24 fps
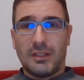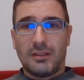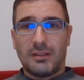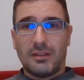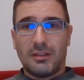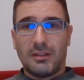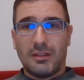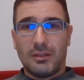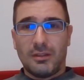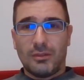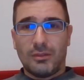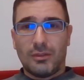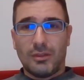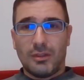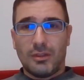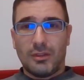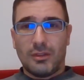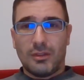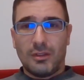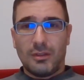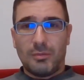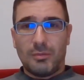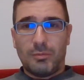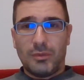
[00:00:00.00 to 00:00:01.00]
Fighting out
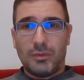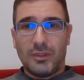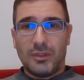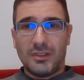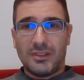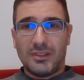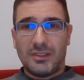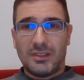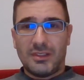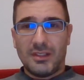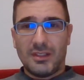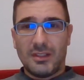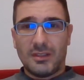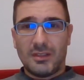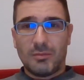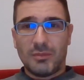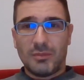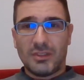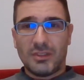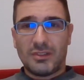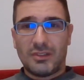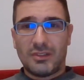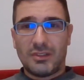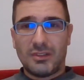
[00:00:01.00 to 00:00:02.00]
of Pont
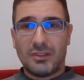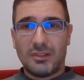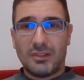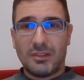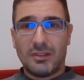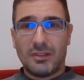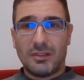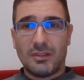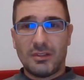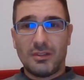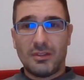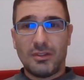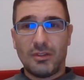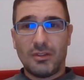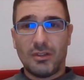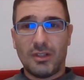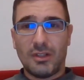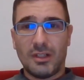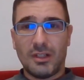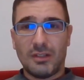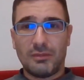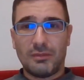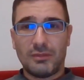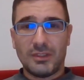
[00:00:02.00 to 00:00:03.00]
Saint-Maxent,
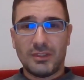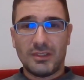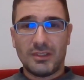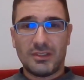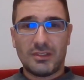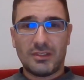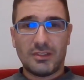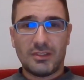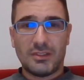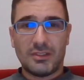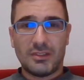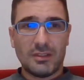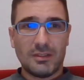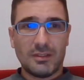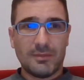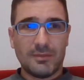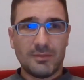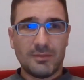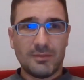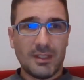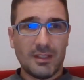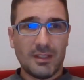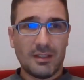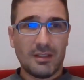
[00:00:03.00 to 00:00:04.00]
Olaf
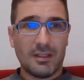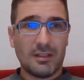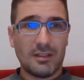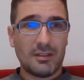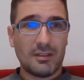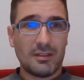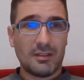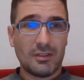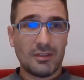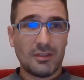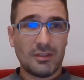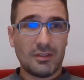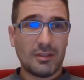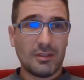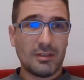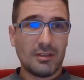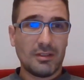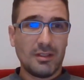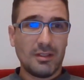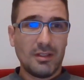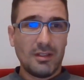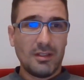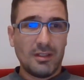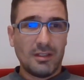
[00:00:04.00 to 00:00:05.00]
Monceau, and
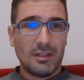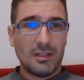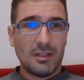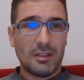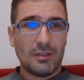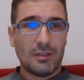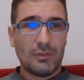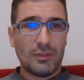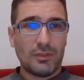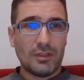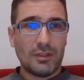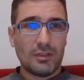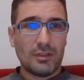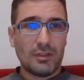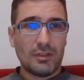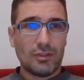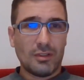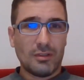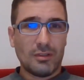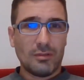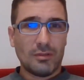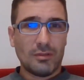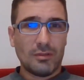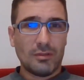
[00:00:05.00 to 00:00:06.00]
he defeated
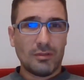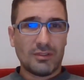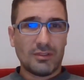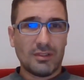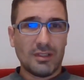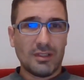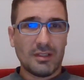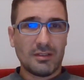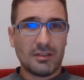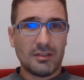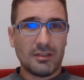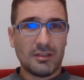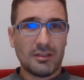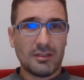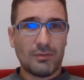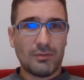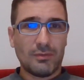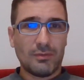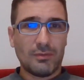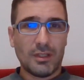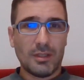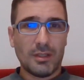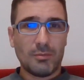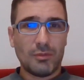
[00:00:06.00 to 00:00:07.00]
Gianluca
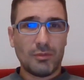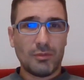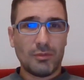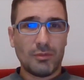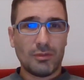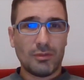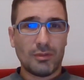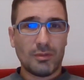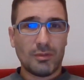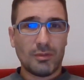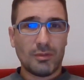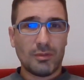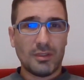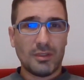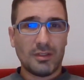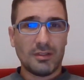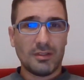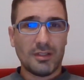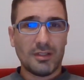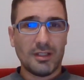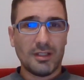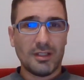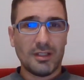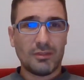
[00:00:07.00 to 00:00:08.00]
Seglia for IBU
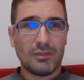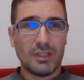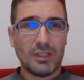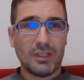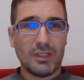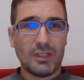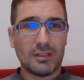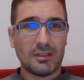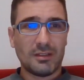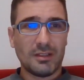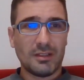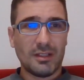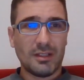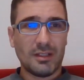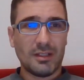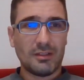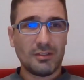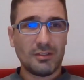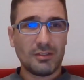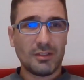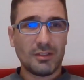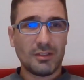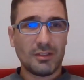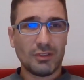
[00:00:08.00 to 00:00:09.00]
European Light Vacant
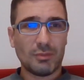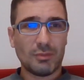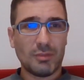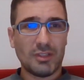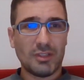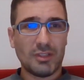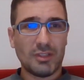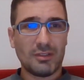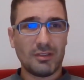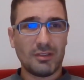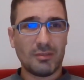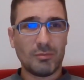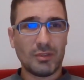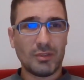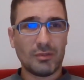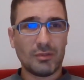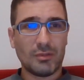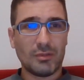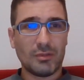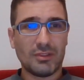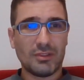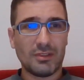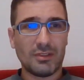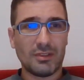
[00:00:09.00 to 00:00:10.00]
title. He was better than
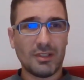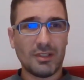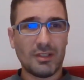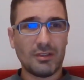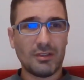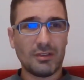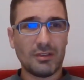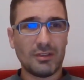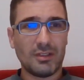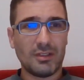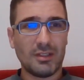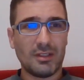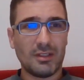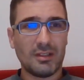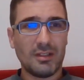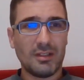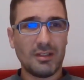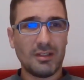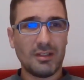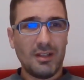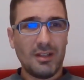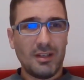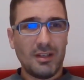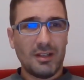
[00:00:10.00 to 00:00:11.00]
Miguel Cesarion
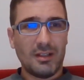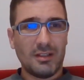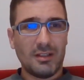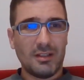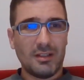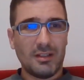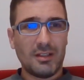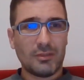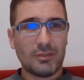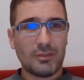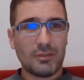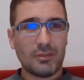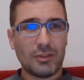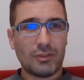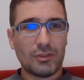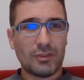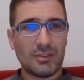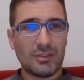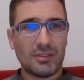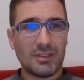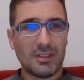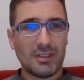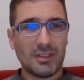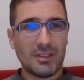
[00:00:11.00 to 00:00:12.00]
Tin, Alain
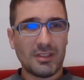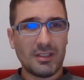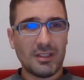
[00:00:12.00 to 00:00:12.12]
Christian